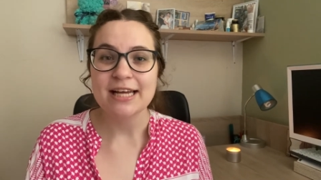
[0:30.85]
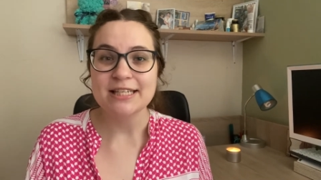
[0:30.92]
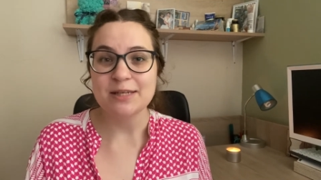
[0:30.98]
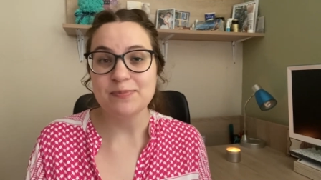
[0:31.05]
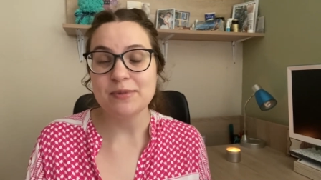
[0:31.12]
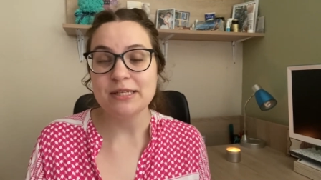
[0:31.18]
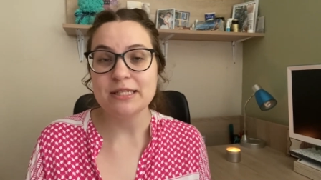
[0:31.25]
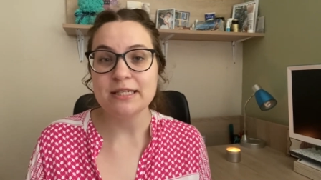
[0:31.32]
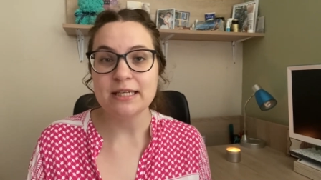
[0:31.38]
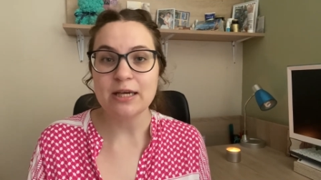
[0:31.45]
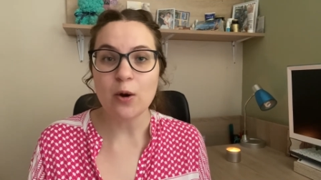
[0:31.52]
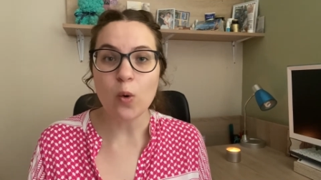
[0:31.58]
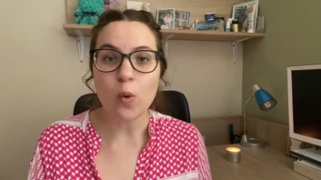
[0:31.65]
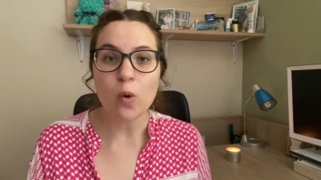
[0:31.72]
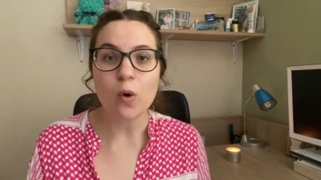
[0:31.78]

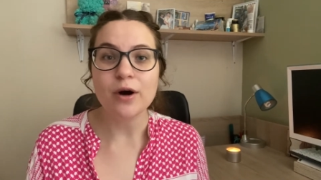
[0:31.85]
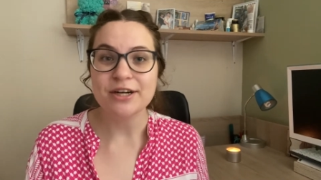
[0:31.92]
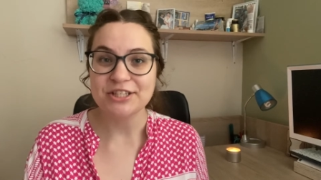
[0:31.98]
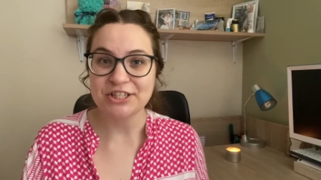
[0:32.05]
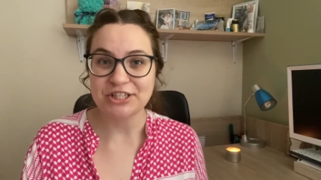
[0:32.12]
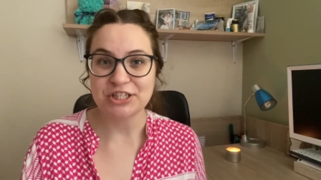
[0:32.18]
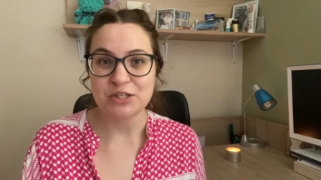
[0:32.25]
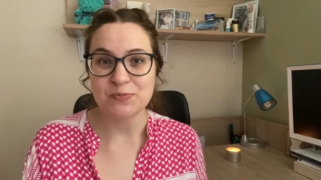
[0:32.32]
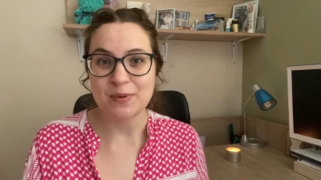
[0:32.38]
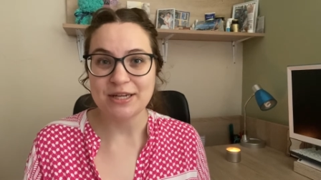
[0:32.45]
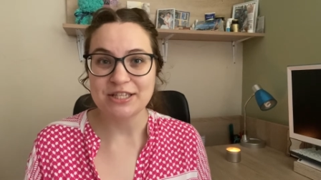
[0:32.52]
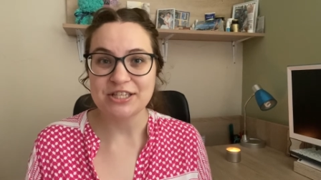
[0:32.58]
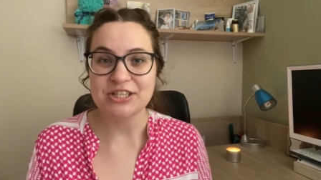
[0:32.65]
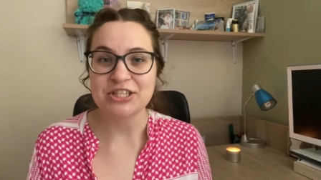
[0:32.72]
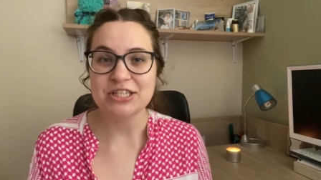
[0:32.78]
TPT or Teachers Pay
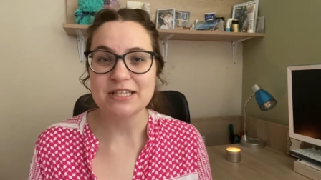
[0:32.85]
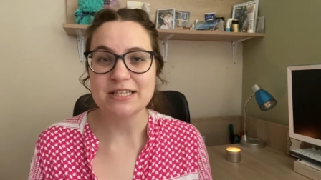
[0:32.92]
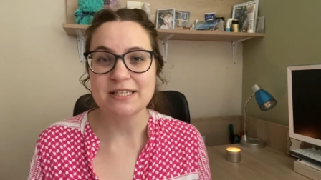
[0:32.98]
Teachers